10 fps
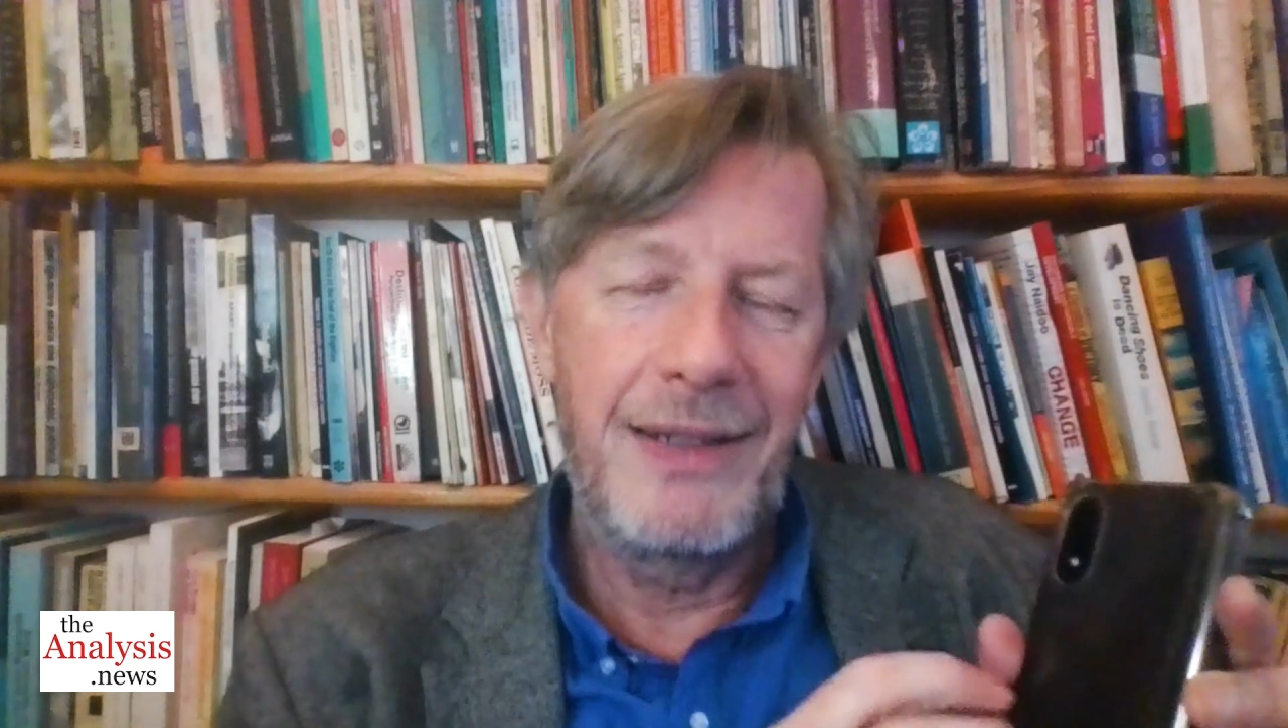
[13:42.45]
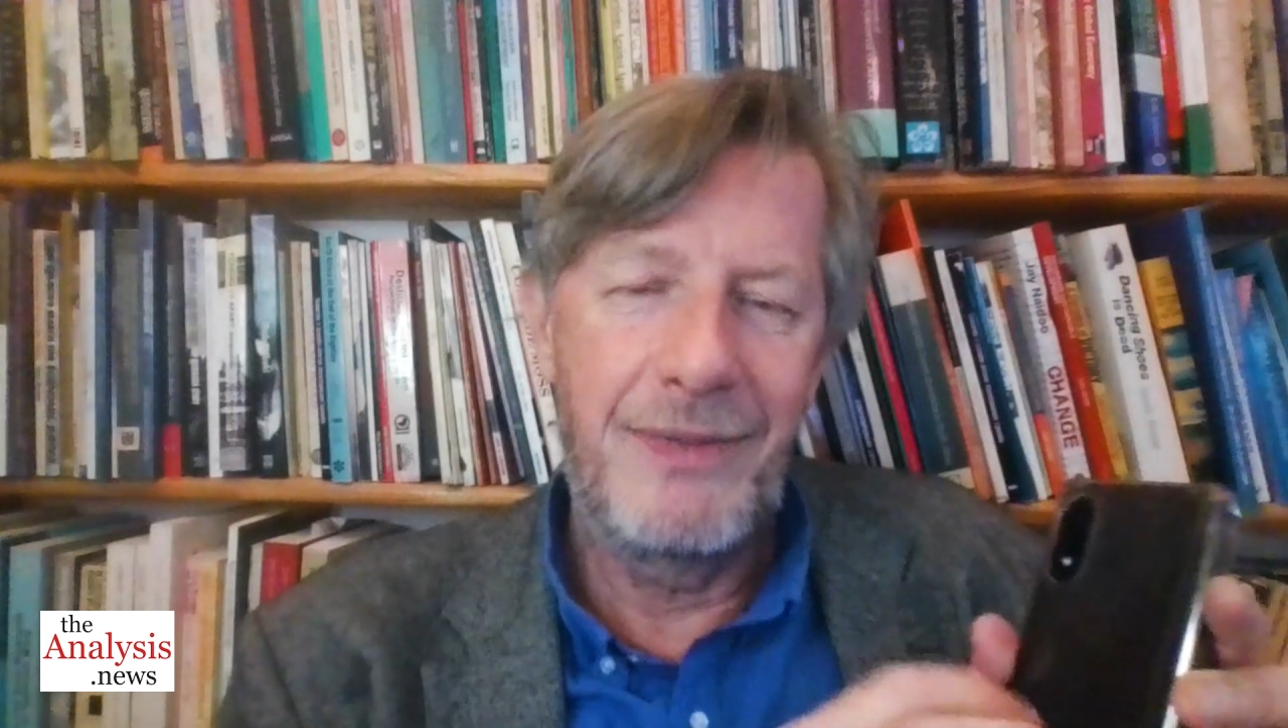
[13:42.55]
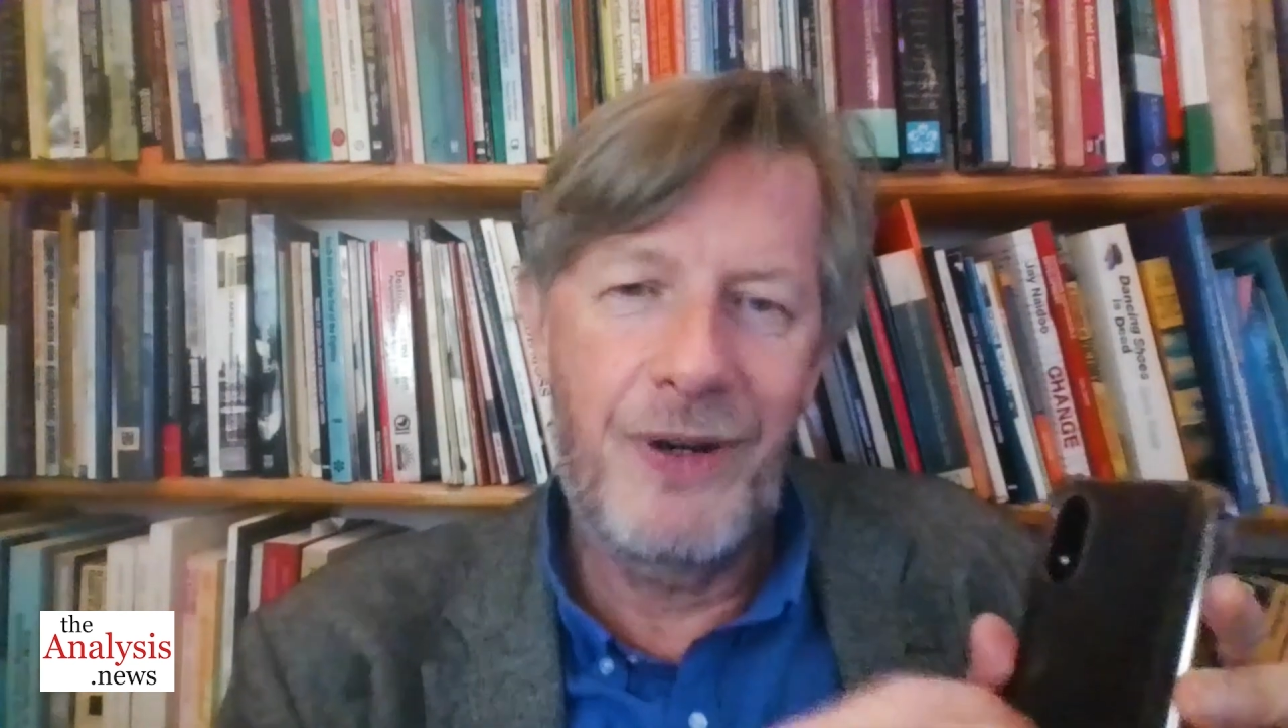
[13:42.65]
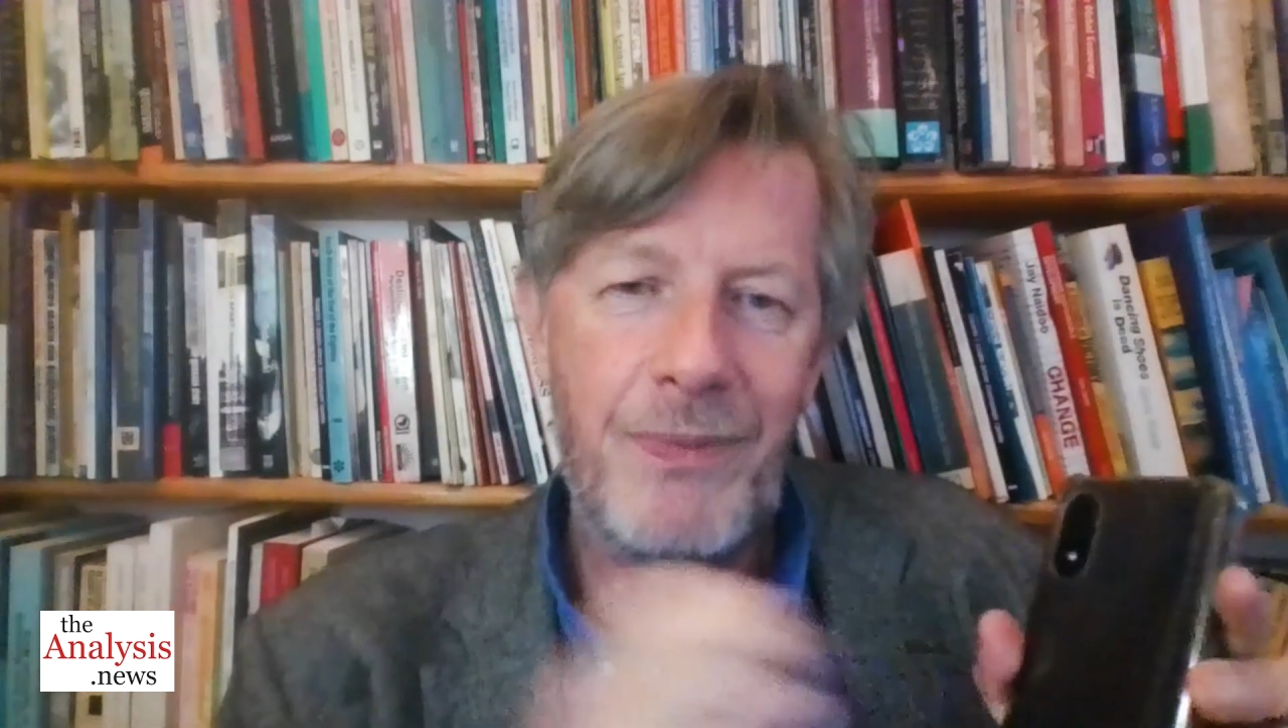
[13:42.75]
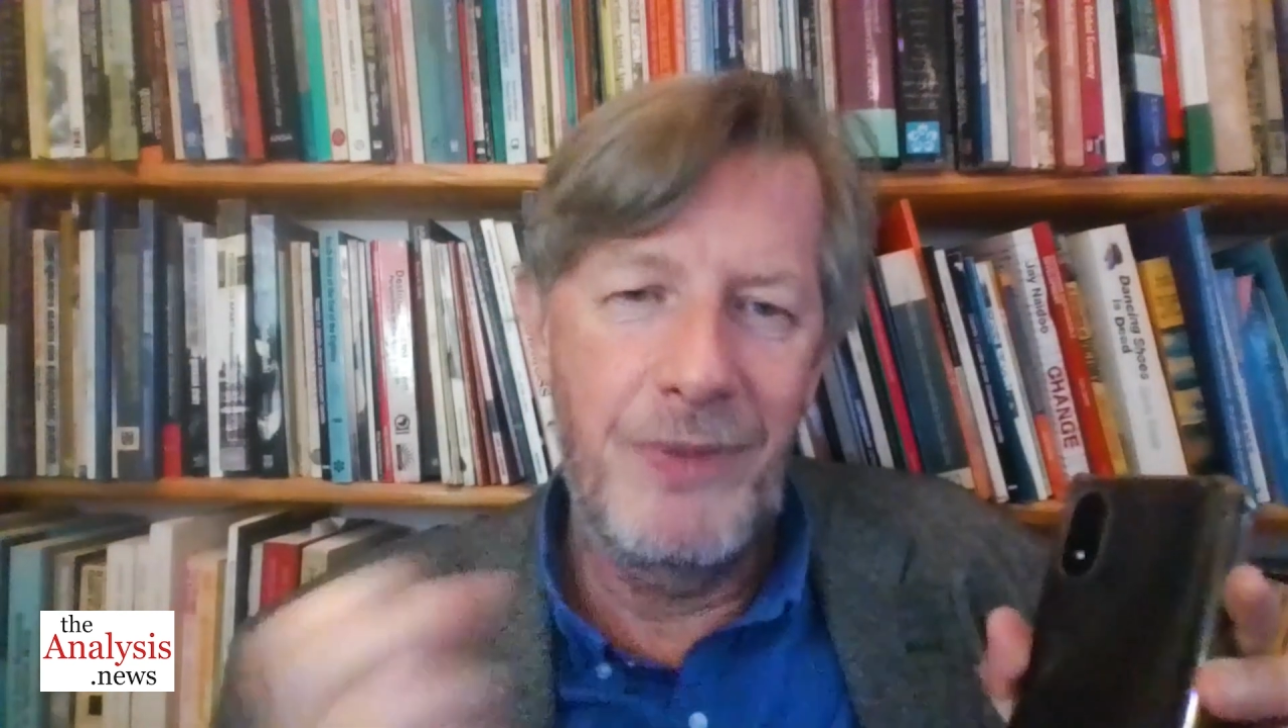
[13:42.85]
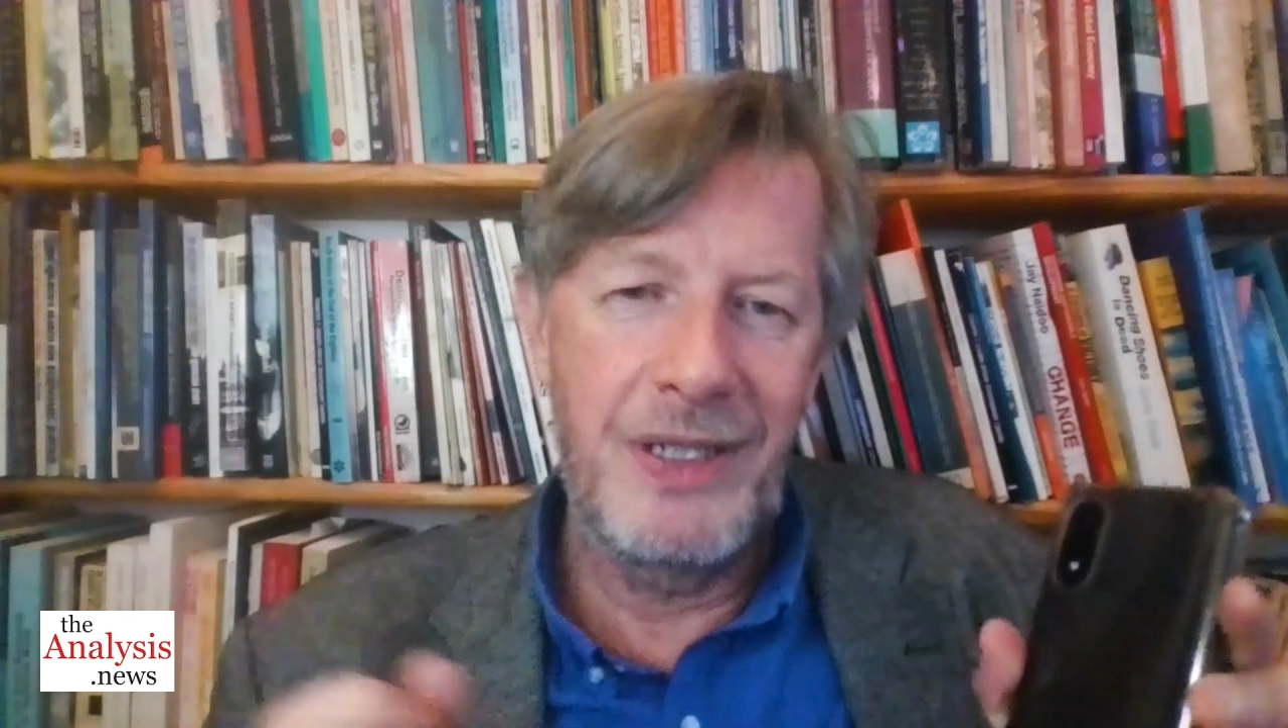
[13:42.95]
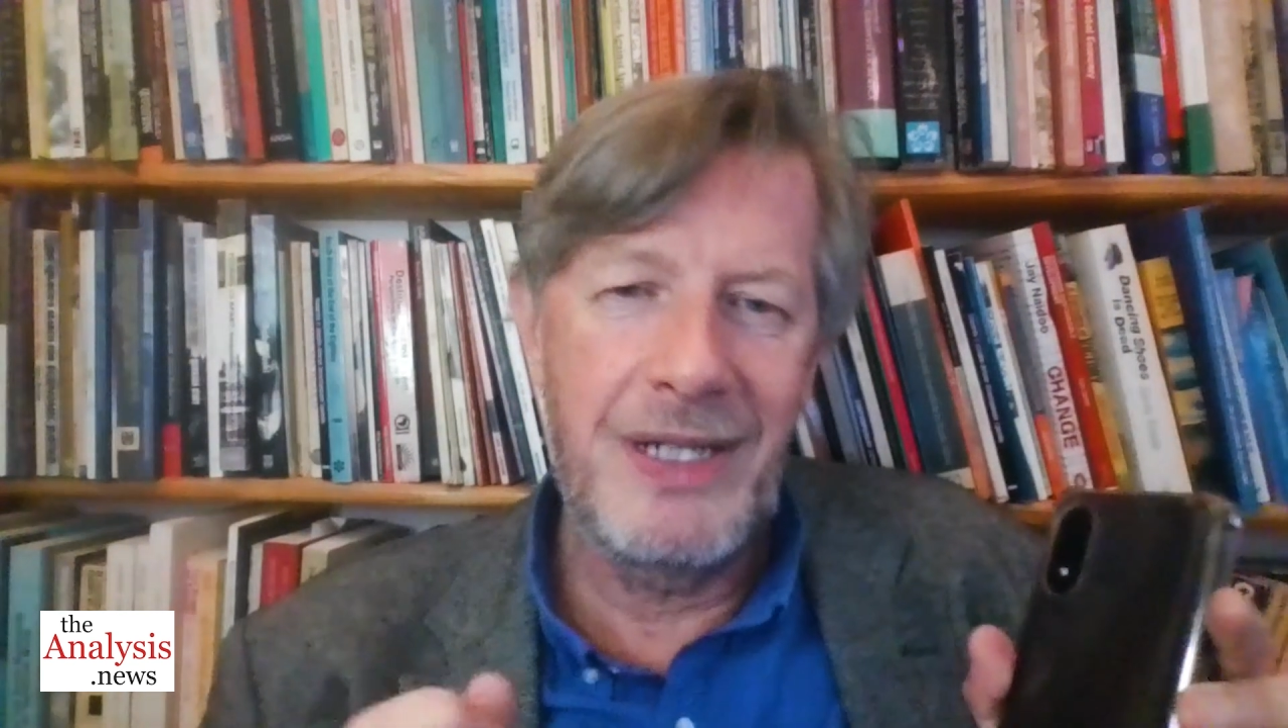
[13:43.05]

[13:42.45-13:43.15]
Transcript: from the